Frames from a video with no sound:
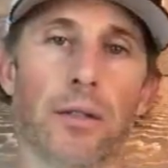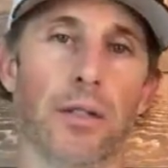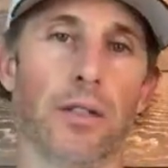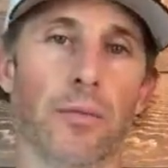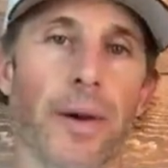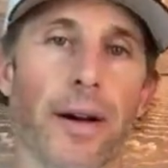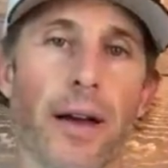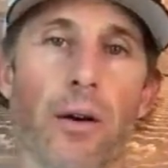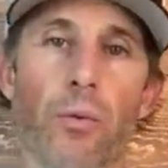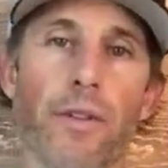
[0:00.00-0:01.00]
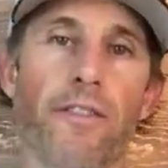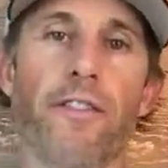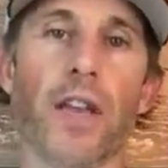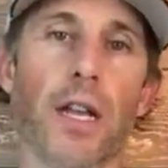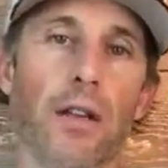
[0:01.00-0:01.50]
This is about how we
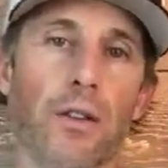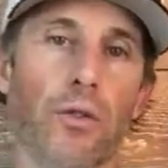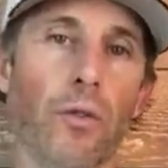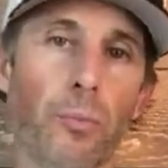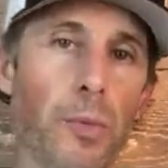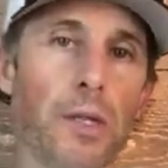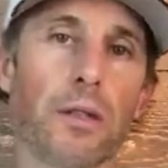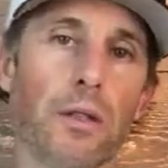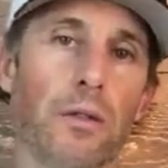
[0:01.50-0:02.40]
fit into a business.